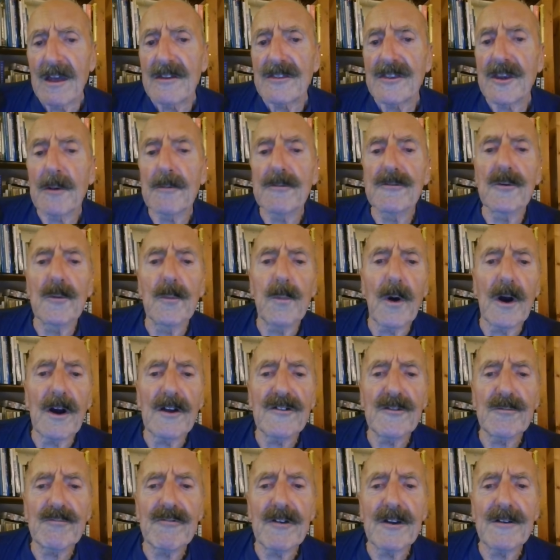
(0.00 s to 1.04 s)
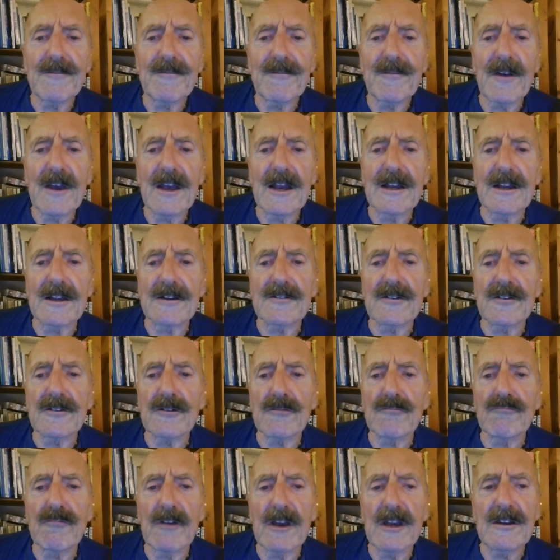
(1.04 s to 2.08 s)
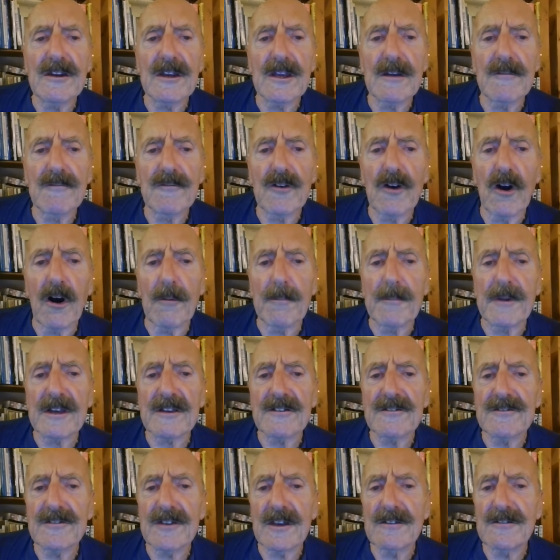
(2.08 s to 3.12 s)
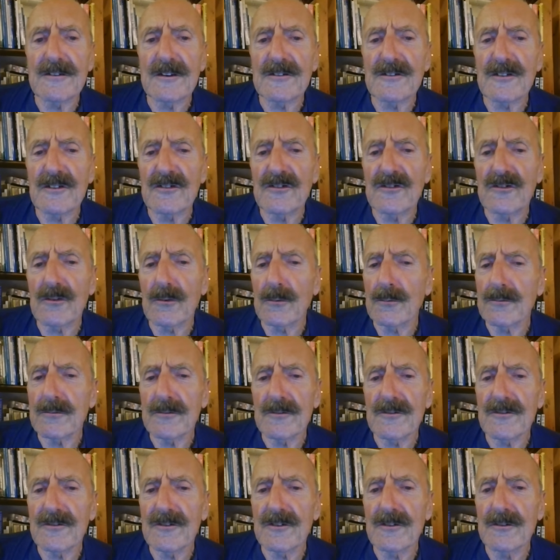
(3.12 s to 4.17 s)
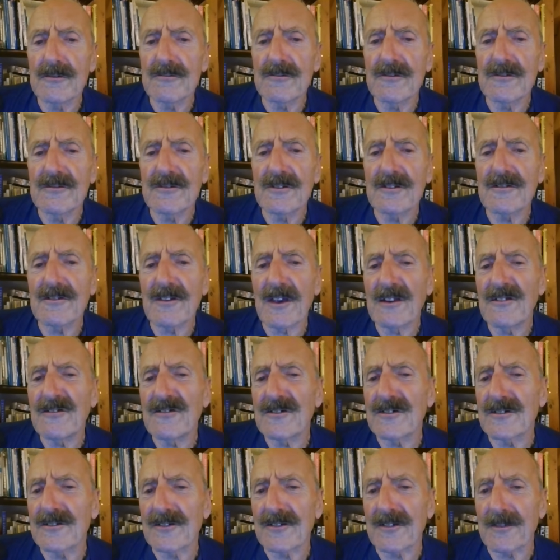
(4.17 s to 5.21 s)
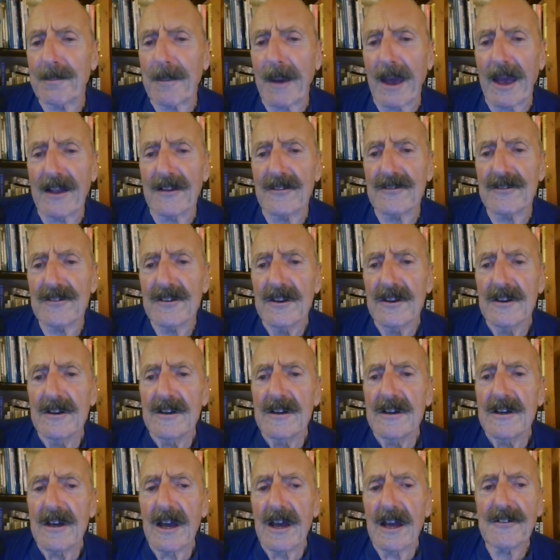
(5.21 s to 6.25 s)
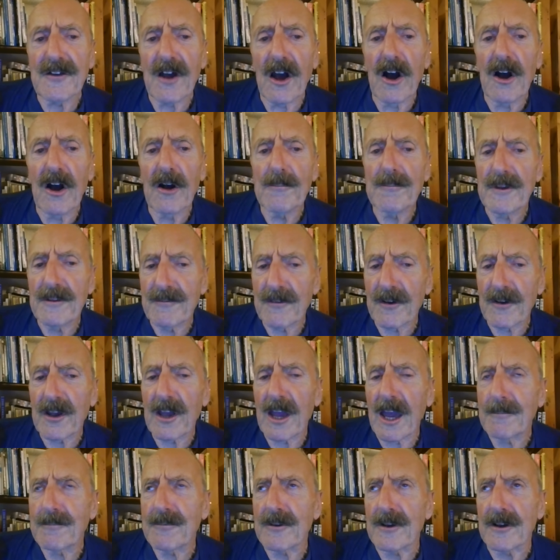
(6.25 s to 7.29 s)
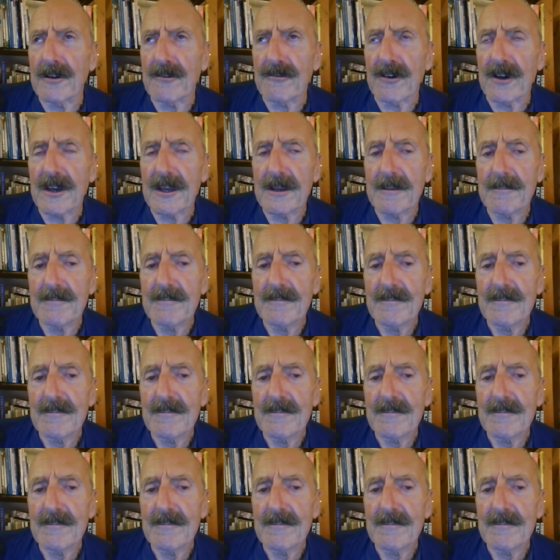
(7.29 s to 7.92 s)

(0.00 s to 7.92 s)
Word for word: There was a widespread feeling that the reading of comics tended to shorten children's attention spans and harm their vocabulary.